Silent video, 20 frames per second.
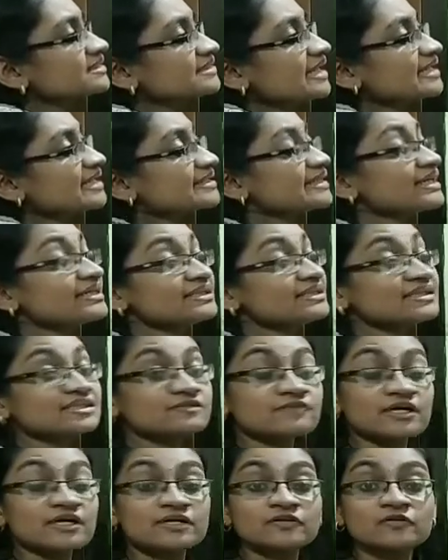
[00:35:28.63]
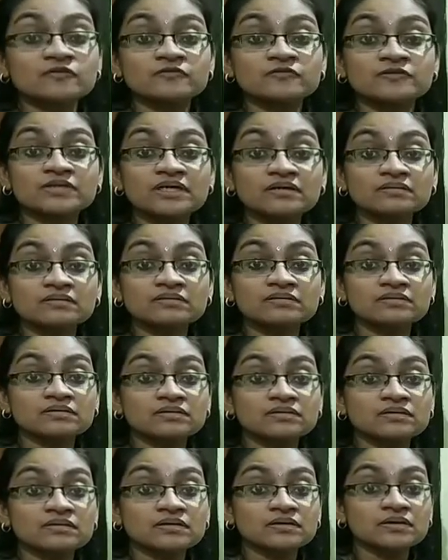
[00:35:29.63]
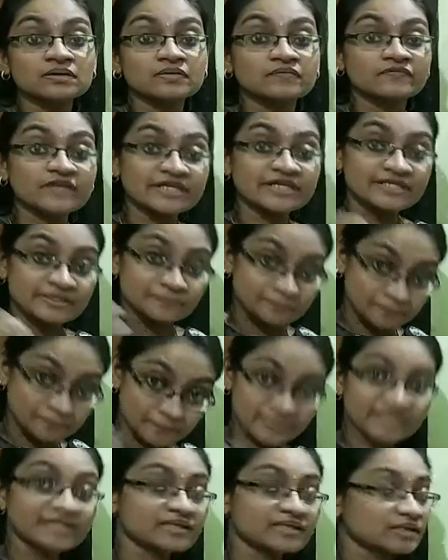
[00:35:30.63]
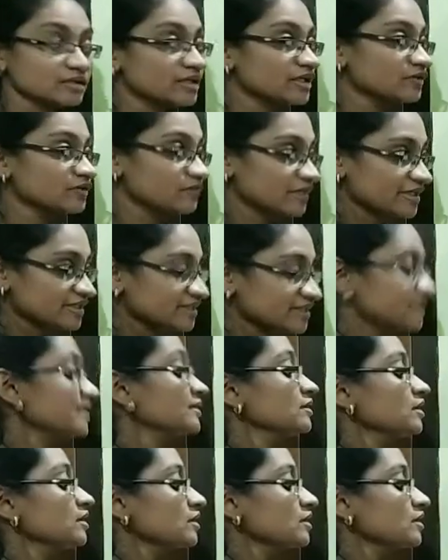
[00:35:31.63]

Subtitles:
satellite is one of the very big invention.